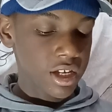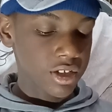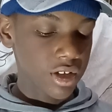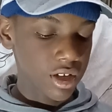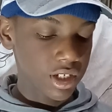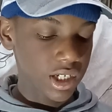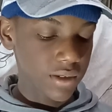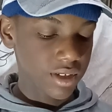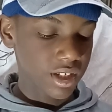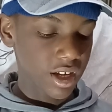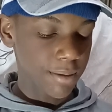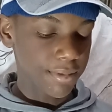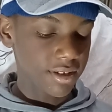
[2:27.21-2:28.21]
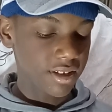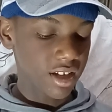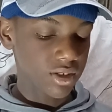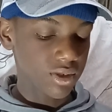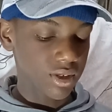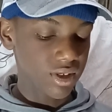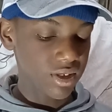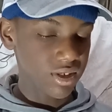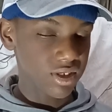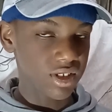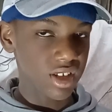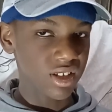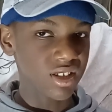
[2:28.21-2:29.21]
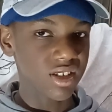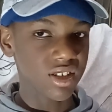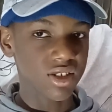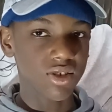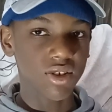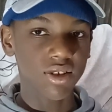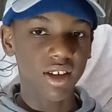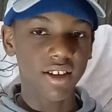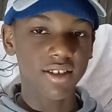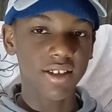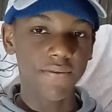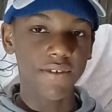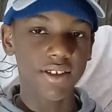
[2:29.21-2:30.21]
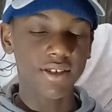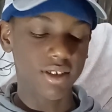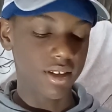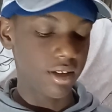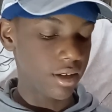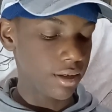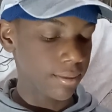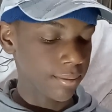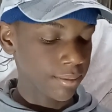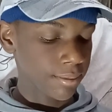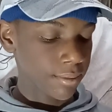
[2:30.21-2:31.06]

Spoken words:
Such shifts can be natural due to changes in sun activity